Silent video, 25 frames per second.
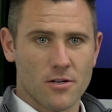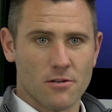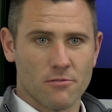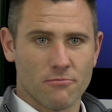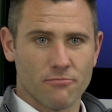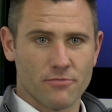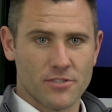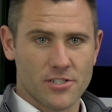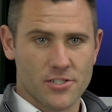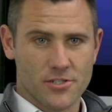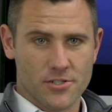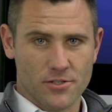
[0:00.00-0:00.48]
a
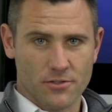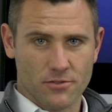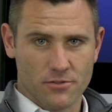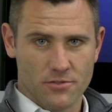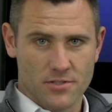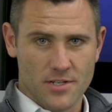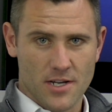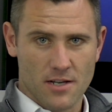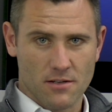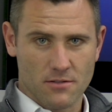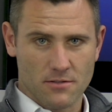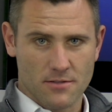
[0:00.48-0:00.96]
regional
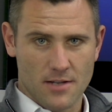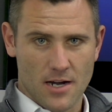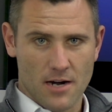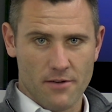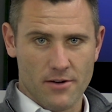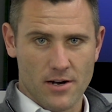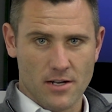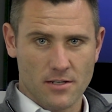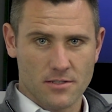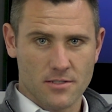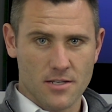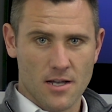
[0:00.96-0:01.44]
sales
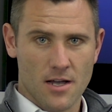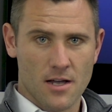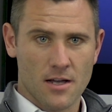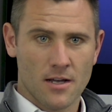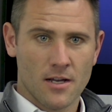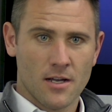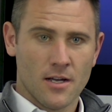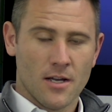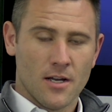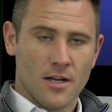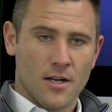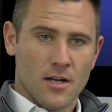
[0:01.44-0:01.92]
director
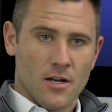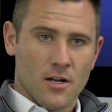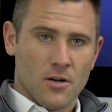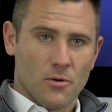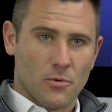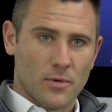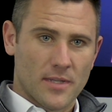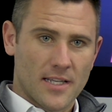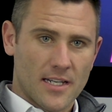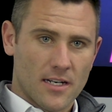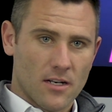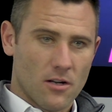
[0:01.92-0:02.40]

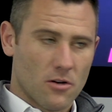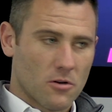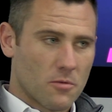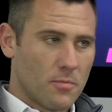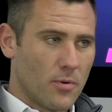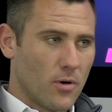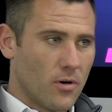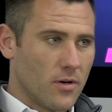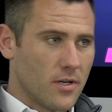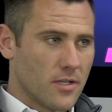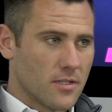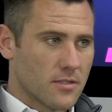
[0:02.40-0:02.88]
within
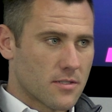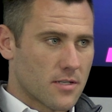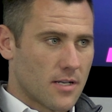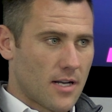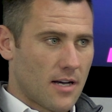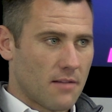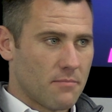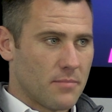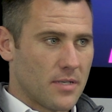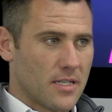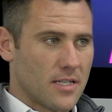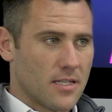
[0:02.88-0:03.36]
Logpoint, and
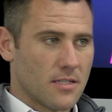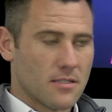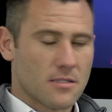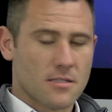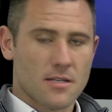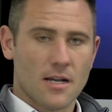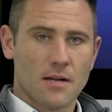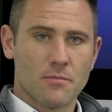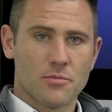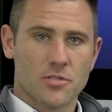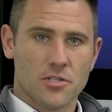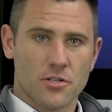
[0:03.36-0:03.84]
I've been in
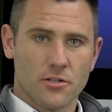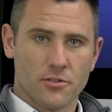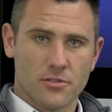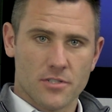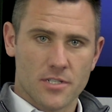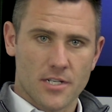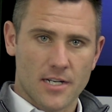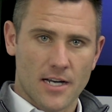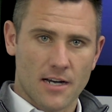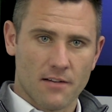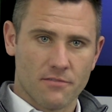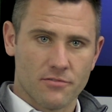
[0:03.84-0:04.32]

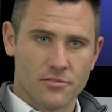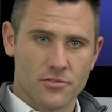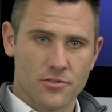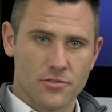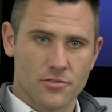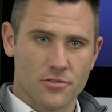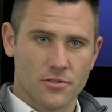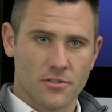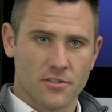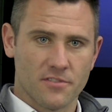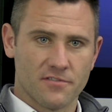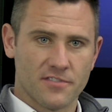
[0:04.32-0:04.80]
cybersecurity now for
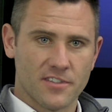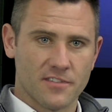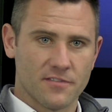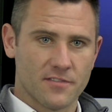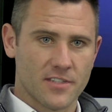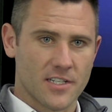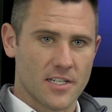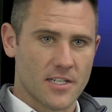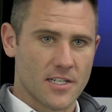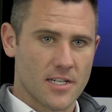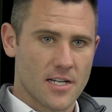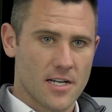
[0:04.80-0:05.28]
just under
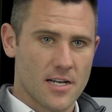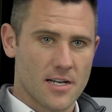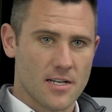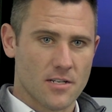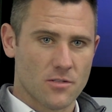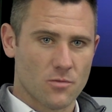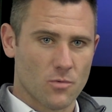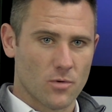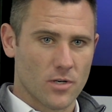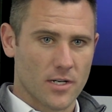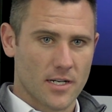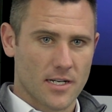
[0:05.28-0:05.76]
15
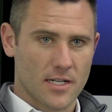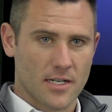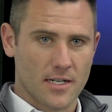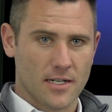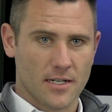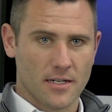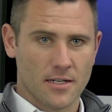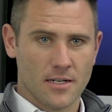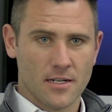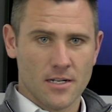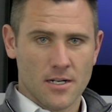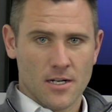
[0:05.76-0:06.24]
years, working
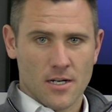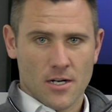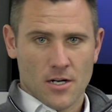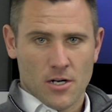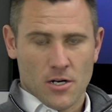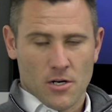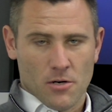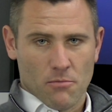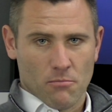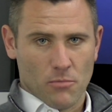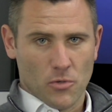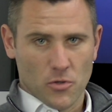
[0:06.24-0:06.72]
in
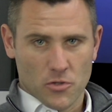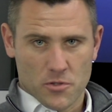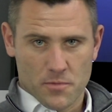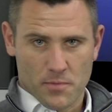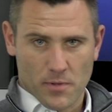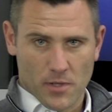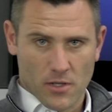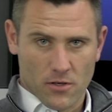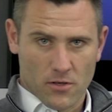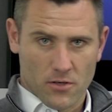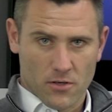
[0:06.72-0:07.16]
multiple